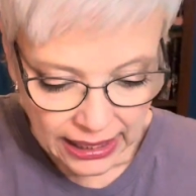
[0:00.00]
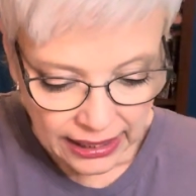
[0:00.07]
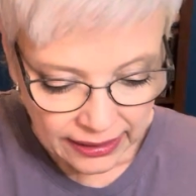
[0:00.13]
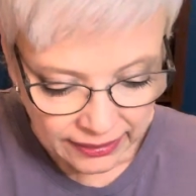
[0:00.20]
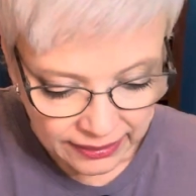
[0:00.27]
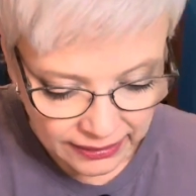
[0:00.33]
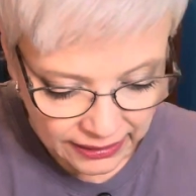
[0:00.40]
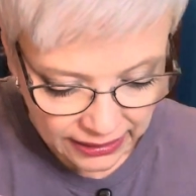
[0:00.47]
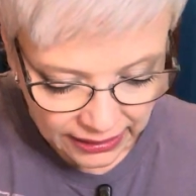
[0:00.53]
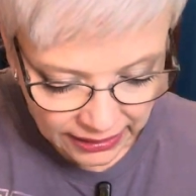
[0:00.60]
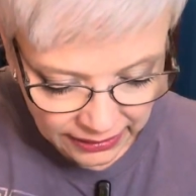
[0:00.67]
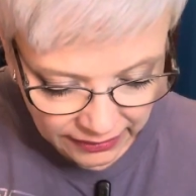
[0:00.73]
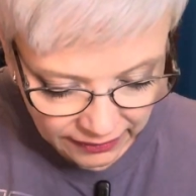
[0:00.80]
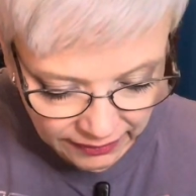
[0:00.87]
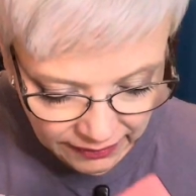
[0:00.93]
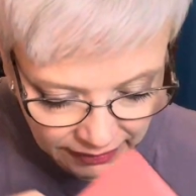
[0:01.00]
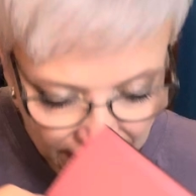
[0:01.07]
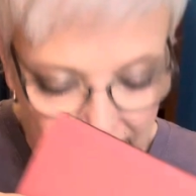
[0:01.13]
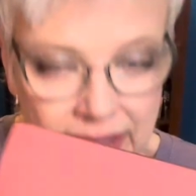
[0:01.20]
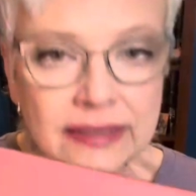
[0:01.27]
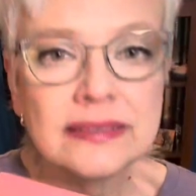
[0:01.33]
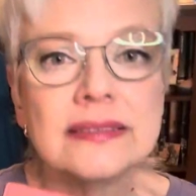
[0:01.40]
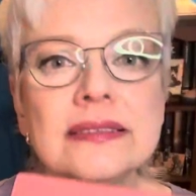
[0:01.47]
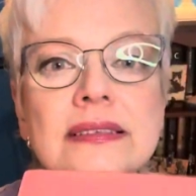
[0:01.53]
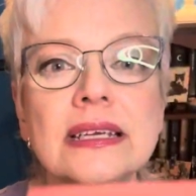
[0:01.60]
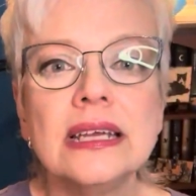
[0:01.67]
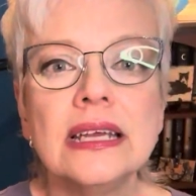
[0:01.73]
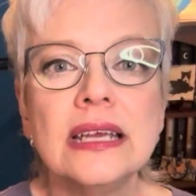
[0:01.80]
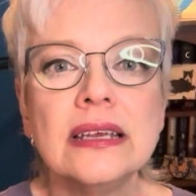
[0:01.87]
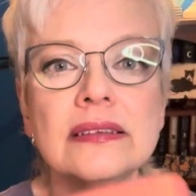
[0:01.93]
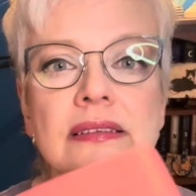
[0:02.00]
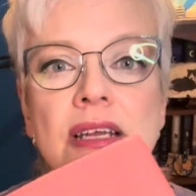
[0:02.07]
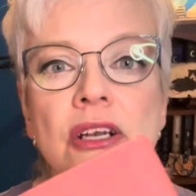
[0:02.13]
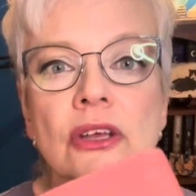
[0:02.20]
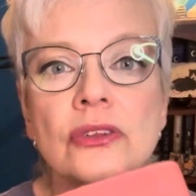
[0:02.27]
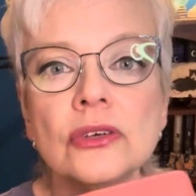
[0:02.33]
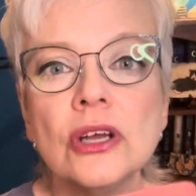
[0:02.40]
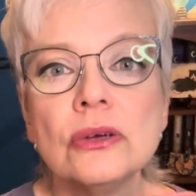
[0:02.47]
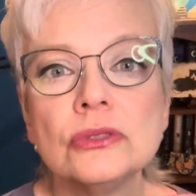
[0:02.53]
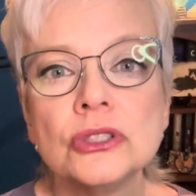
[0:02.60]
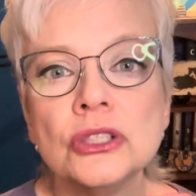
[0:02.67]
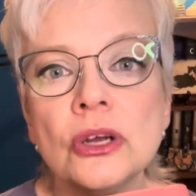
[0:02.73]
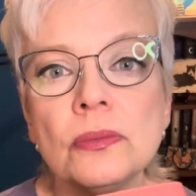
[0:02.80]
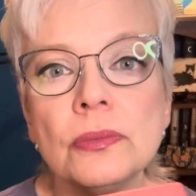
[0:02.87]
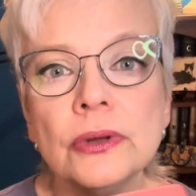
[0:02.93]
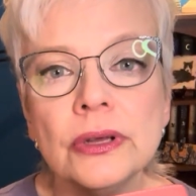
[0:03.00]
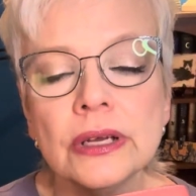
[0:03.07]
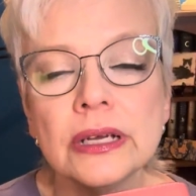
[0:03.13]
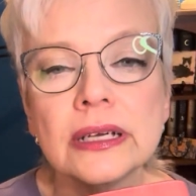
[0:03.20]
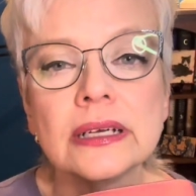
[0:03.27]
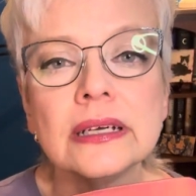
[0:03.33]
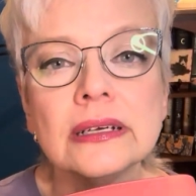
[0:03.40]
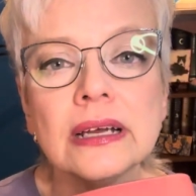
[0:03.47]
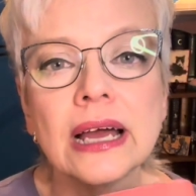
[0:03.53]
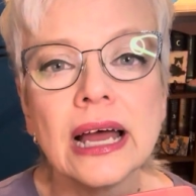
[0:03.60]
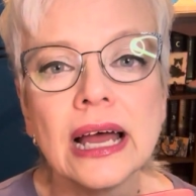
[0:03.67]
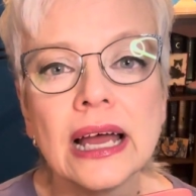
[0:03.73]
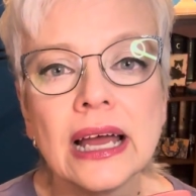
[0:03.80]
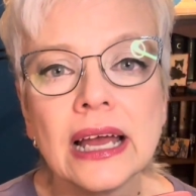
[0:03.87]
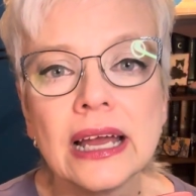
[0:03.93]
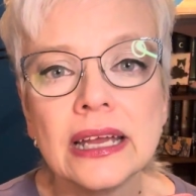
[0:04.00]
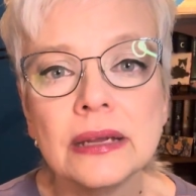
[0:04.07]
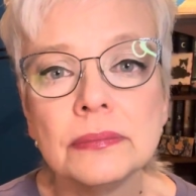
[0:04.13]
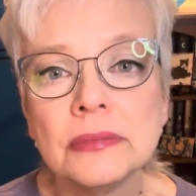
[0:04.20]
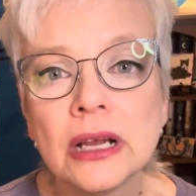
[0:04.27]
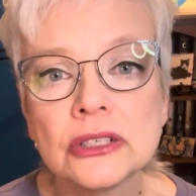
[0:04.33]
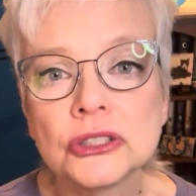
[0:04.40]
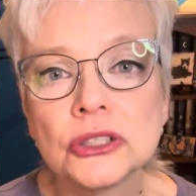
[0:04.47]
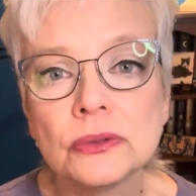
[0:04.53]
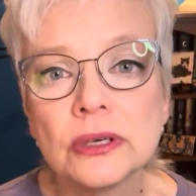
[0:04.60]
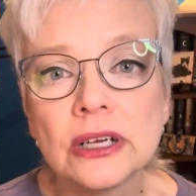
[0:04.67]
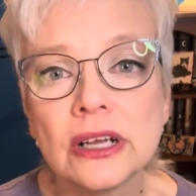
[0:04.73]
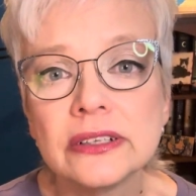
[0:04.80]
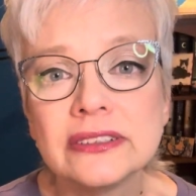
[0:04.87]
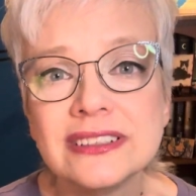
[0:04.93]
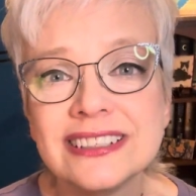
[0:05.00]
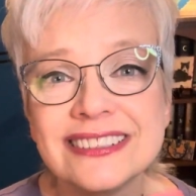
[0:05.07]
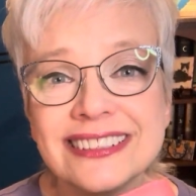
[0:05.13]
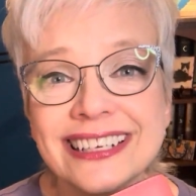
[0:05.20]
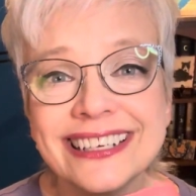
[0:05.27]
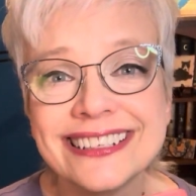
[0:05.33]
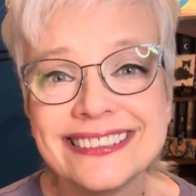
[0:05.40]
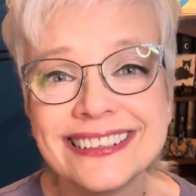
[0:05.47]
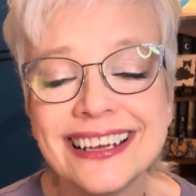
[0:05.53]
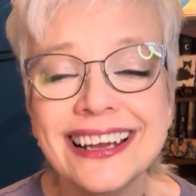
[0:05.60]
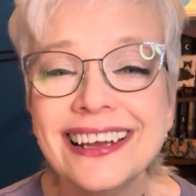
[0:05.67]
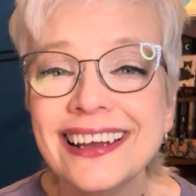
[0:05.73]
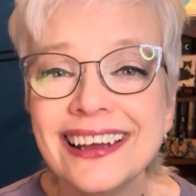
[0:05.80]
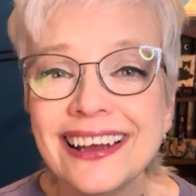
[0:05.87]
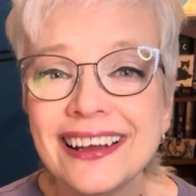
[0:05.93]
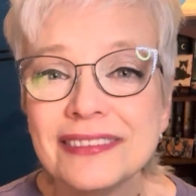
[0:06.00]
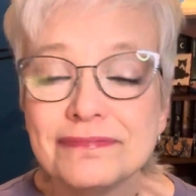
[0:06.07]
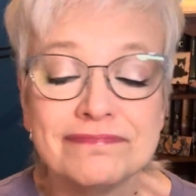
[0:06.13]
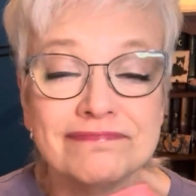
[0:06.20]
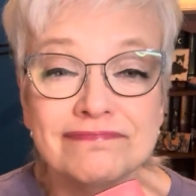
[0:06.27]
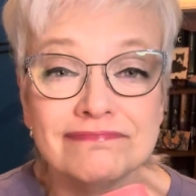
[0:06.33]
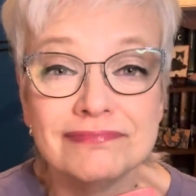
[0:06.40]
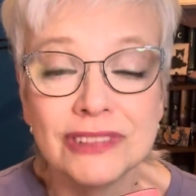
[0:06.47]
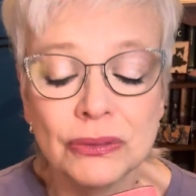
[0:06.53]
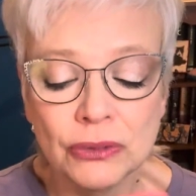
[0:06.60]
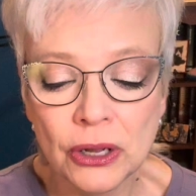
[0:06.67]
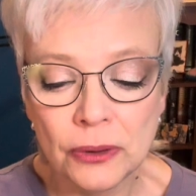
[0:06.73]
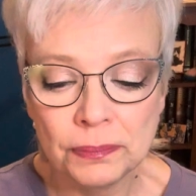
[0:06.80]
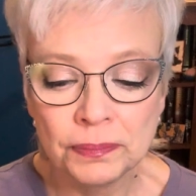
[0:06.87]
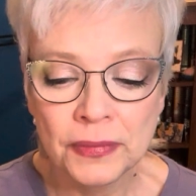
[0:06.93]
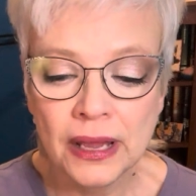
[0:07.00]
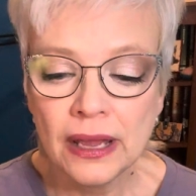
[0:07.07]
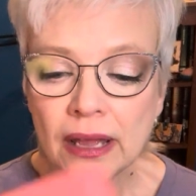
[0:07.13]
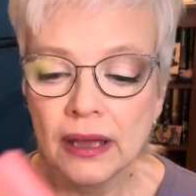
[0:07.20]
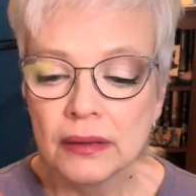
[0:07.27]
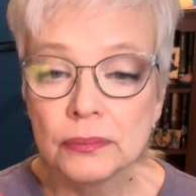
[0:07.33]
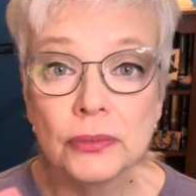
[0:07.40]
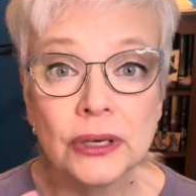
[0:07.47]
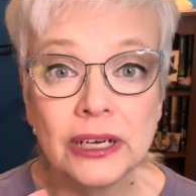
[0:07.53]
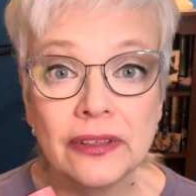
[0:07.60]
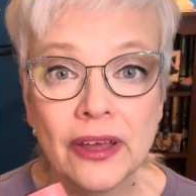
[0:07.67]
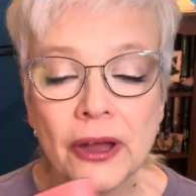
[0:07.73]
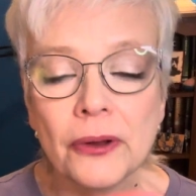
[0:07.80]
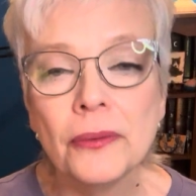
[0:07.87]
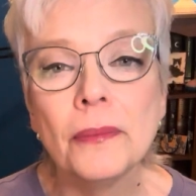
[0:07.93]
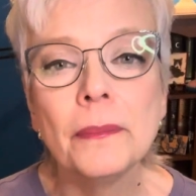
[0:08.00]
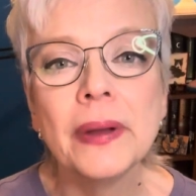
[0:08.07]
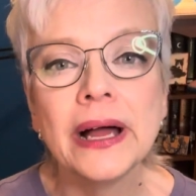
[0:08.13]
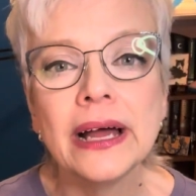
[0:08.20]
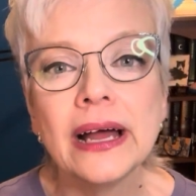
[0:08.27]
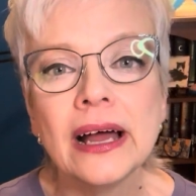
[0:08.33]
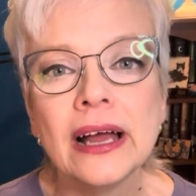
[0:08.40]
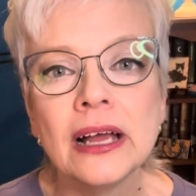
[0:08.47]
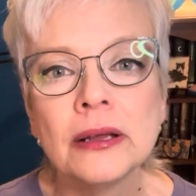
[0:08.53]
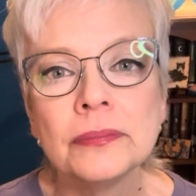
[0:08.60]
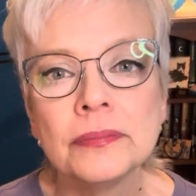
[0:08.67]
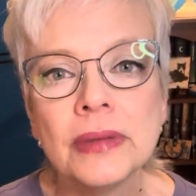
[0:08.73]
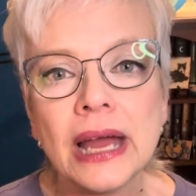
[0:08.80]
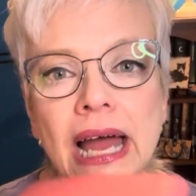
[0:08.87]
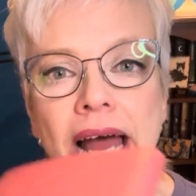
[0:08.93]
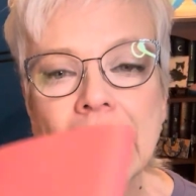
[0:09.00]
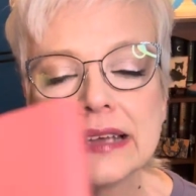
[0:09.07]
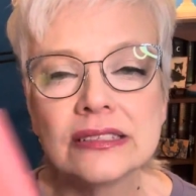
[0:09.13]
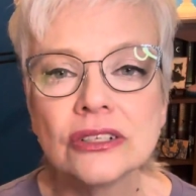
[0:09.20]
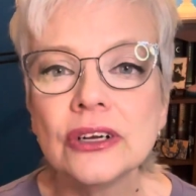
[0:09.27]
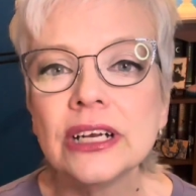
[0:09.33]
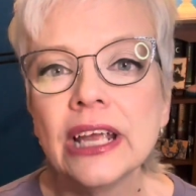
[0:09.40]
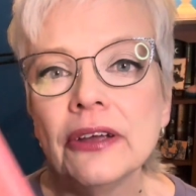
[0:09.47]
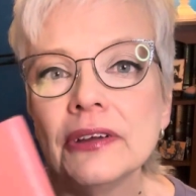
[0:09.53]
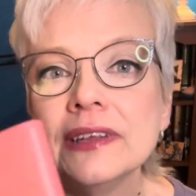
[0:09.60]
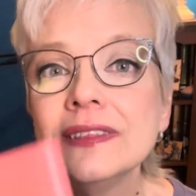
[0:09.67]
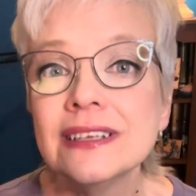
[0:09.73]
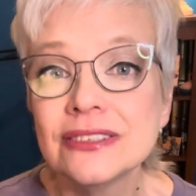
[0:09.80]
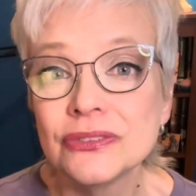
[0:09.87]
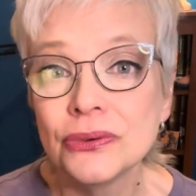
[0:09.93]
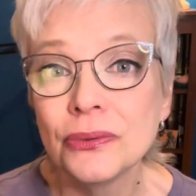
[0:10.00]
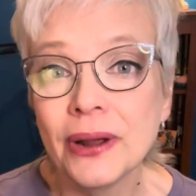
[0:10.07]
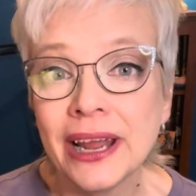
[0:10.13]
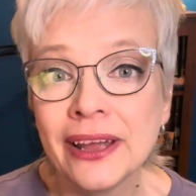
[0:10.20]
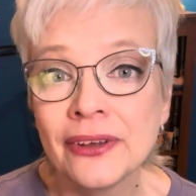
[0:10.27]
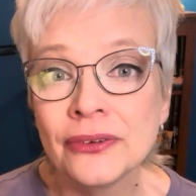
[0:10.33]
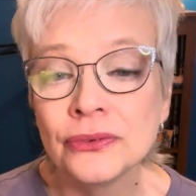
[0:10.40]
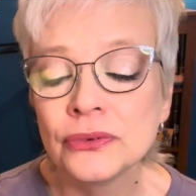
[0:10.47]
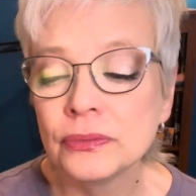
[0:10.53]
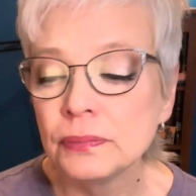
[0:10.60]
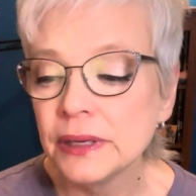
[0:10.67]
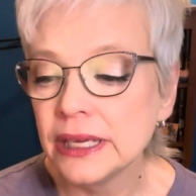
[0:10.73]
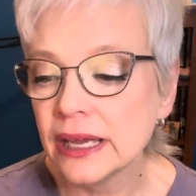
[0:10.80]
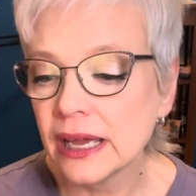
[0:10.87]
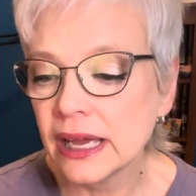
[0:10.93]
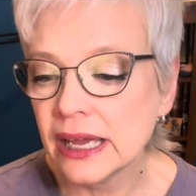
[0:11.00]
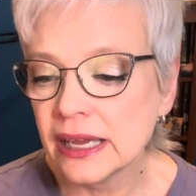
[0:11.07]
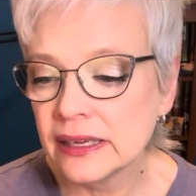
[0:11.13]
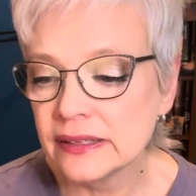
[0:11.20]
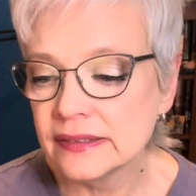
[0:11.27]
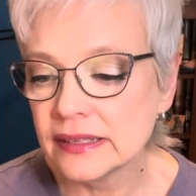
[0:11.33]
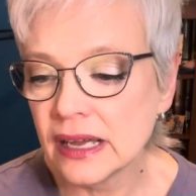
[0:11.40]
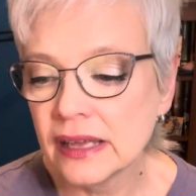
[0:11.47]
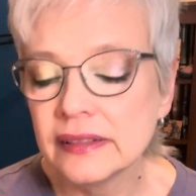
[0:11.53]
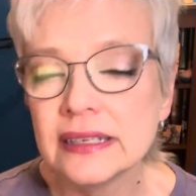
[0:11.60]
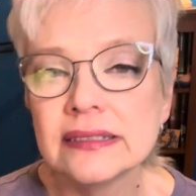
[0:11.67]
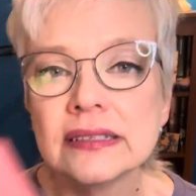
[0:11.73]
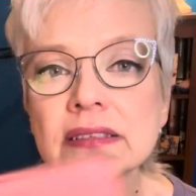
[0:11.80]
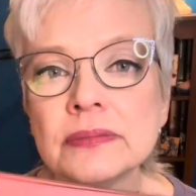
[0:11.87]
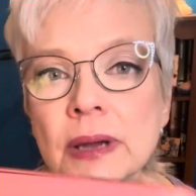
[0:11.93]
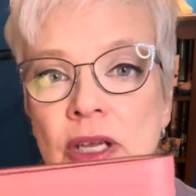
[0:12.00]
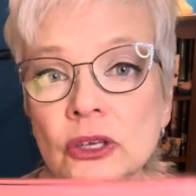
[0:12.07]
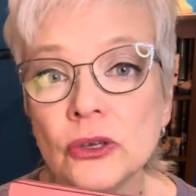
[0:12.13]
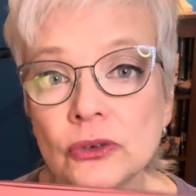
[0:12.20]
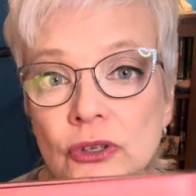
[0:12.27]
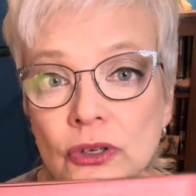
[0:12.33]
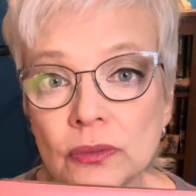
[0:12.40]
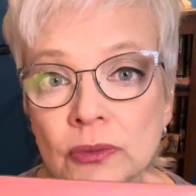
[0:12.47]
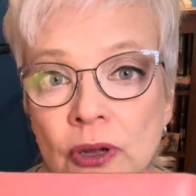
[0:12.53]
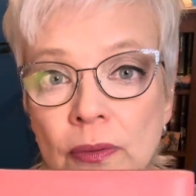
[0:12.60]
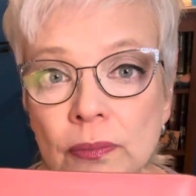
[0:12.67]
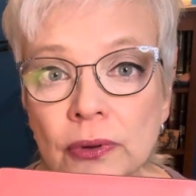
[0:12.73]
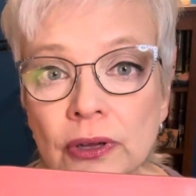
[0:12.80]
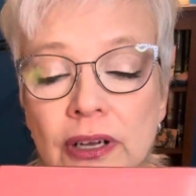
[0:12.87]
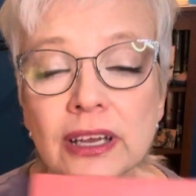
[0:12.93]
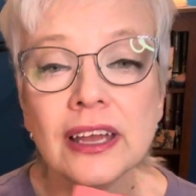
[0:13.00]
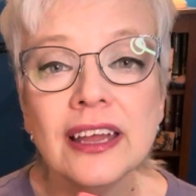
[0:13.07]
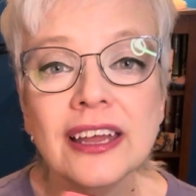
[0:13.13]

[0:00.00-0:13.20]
And then this is another Coach notebook. I am not sure what color this is. Don't know. Pretty though. But I started carrying this around because this is my YouTube notebook.